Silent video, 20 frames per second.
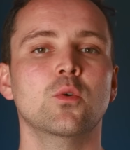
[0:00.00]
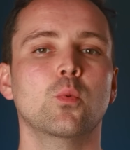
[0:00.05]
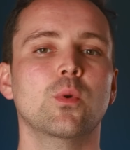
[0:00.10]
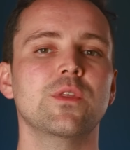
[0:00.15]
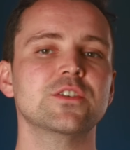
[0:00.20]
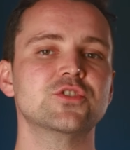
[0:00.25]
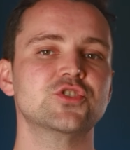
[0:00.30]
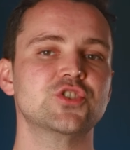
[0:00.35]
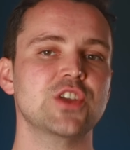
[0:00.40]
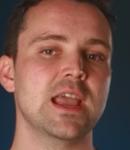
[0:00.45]

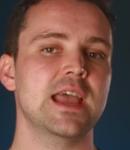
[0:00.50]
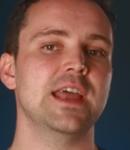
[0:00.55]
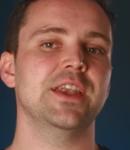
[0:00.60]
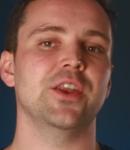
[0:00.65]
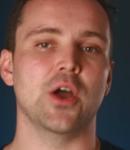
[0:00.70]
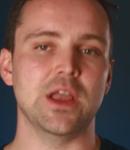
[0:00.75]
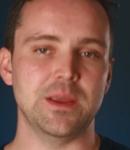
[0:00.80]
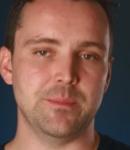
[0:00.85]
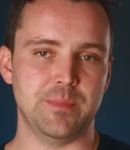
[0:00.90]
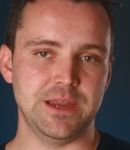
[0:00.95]
With a
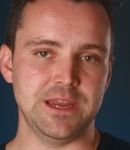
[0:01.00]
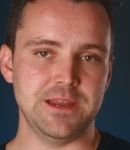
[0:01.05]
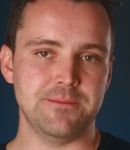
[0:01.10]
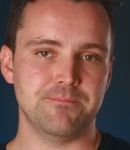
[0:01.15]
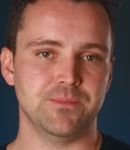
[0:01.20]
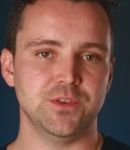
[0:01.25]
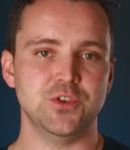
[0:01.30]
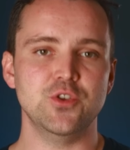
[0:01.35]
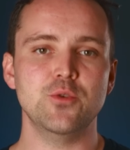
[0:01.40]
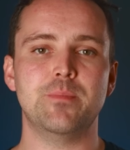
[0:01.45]
shared IP,
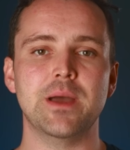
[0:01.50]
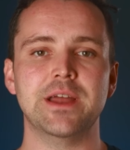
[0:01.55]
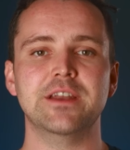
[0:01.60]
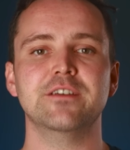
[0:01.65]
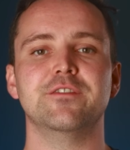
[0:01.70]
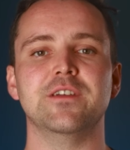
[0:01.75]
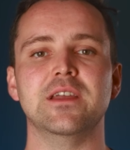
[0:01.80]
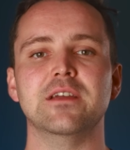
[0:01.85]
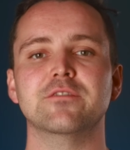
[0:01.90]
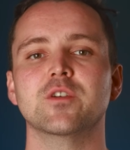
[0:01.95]
you
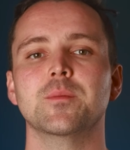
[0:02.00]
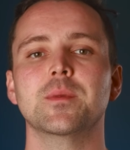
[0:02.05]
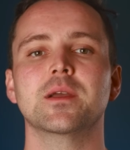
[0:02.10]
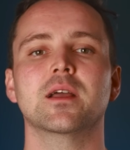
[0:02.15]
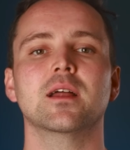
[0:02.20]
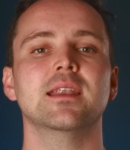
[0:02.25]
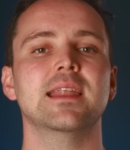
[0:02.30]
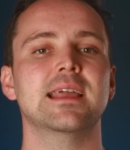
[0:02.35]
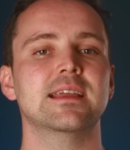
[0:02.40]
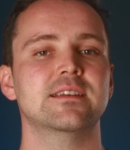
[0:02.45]
benefit from a
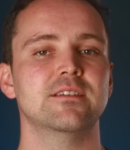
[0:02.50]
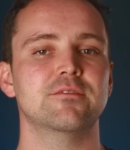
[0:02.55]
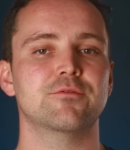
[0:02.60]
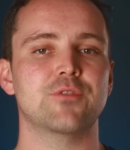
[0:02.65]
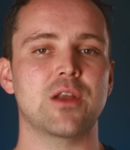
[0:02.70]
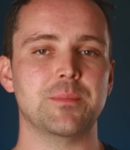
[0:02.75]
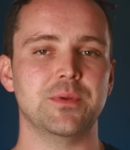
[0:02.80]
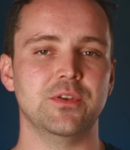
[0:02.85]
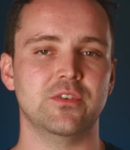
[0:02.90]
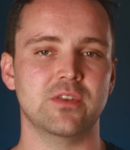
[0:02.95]

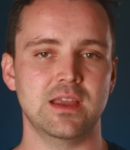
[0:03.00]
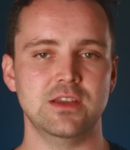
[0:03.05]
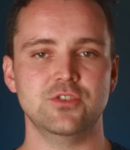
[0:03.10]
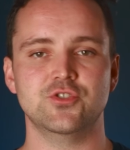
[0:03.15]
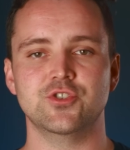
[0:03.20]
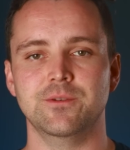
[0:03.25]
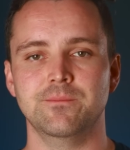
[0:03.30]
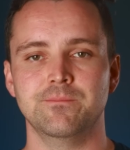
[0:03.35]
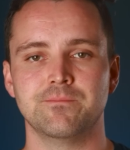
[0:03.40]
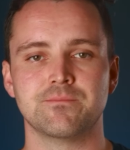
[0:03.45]
collective
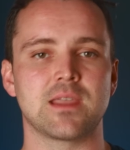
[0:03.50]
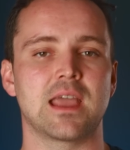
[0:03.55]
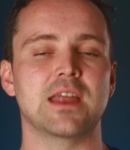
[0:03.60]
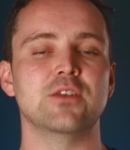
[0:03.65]
reputation